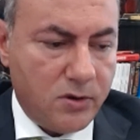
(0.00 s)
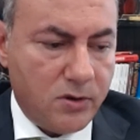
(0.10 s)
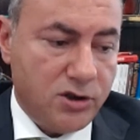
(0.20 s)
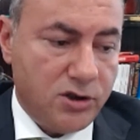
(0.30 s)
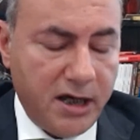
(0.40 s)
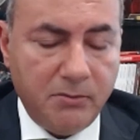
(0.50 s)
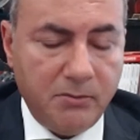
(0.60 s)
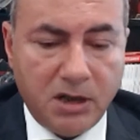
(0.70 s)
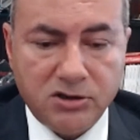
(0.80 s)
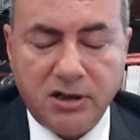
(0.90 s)
actually 9
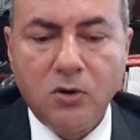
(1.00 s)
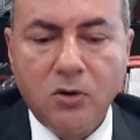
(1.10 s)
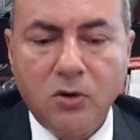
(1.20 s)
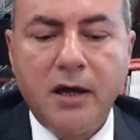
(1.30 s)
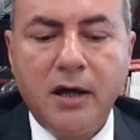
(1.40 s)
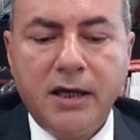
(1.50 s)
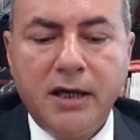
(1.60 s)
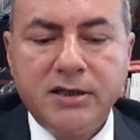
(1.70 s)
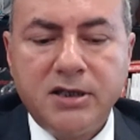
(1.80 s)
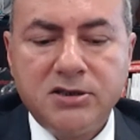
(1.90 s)
months now,
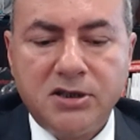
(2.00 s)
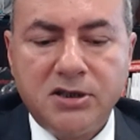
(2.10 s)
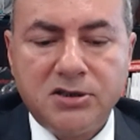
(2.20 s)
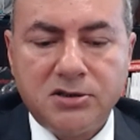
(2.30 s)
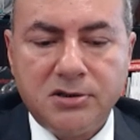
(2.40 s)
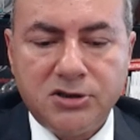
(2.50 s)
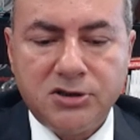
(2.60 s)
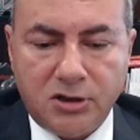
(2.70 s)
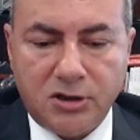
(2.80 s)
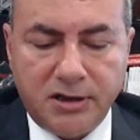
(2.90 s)
since this
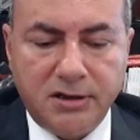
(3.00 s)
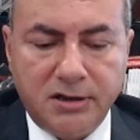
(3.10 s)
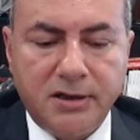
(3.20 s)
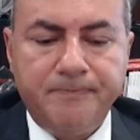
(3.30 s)
started.